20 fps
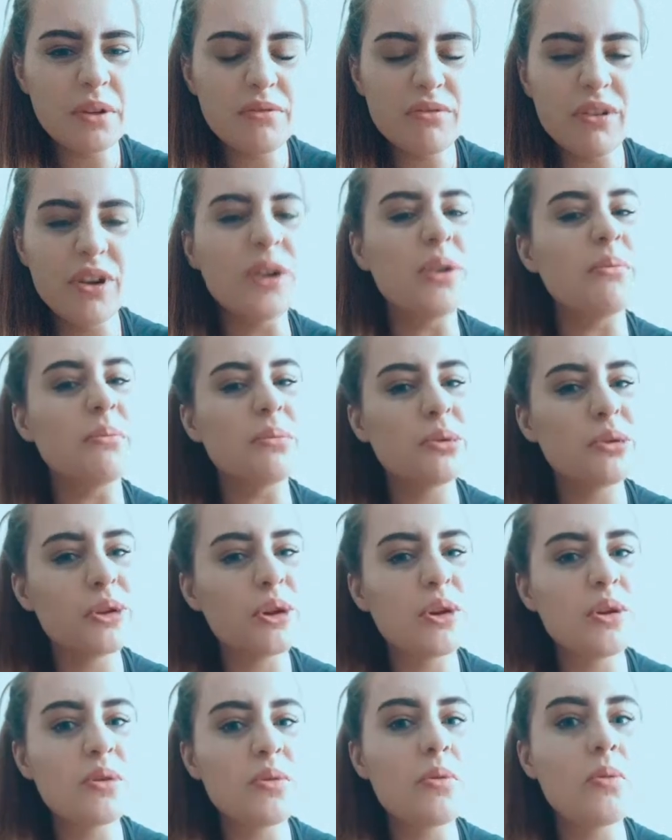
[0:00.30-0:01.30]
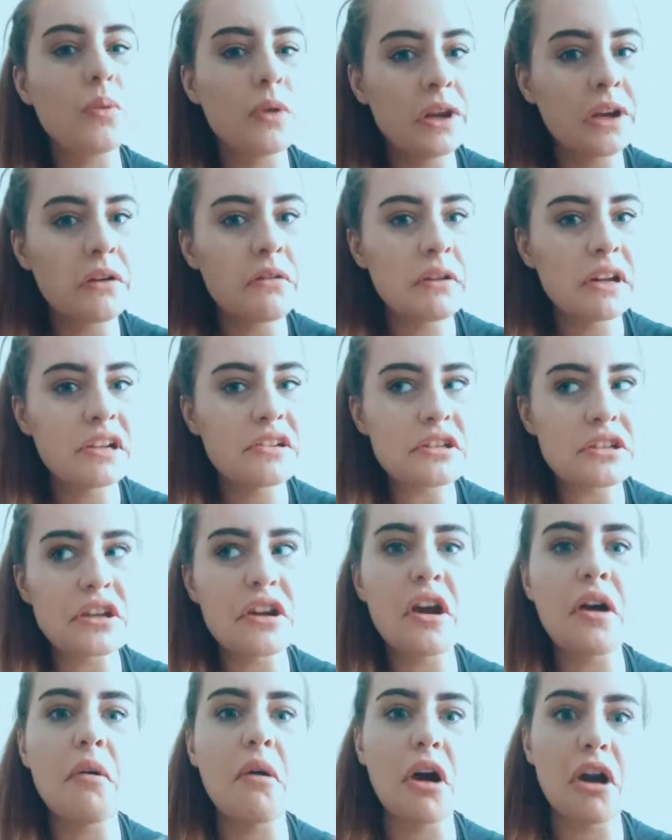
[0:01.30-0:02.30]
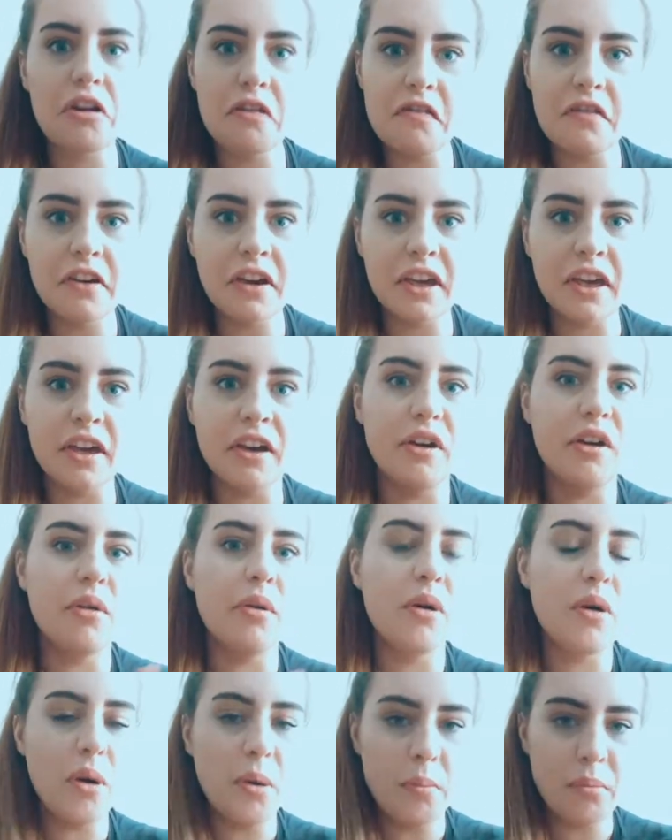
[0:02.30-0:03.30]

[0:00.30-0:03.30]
room, so we don't need to go overkill on